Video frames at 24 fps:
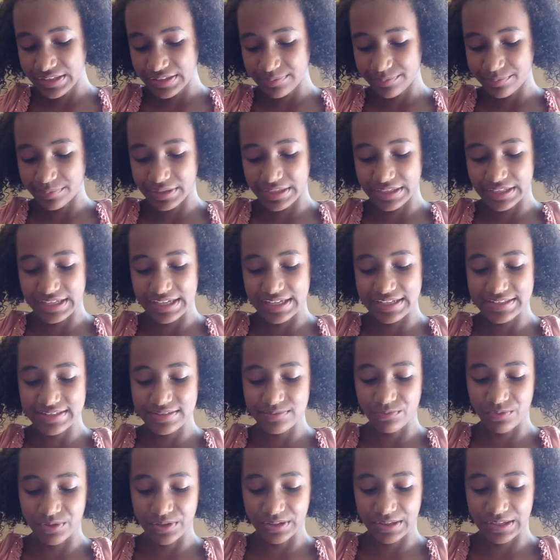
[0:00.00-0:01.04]
but it
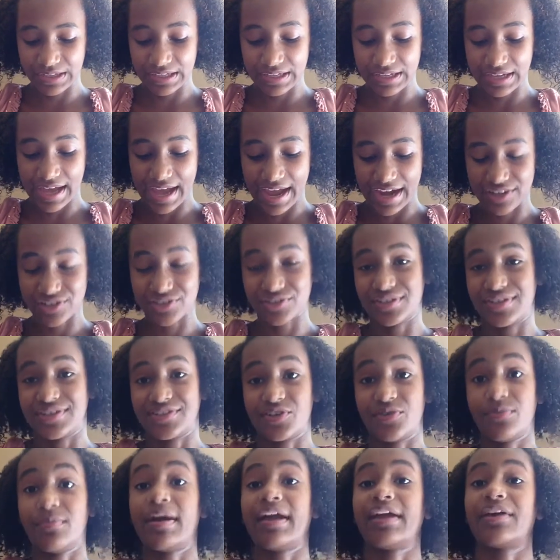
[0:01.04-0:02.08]
really actually is
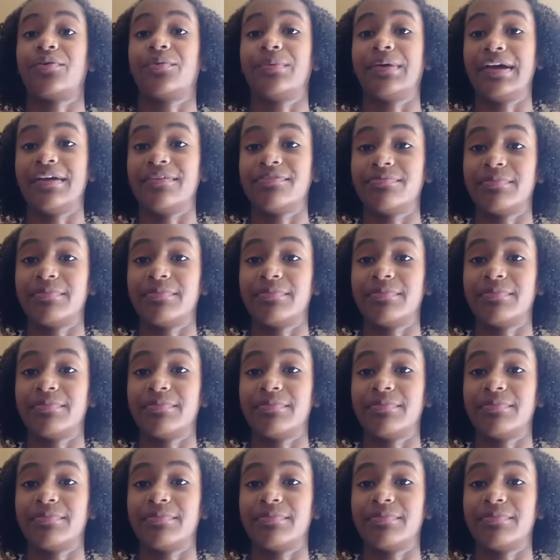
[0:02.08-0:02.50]
your microwave.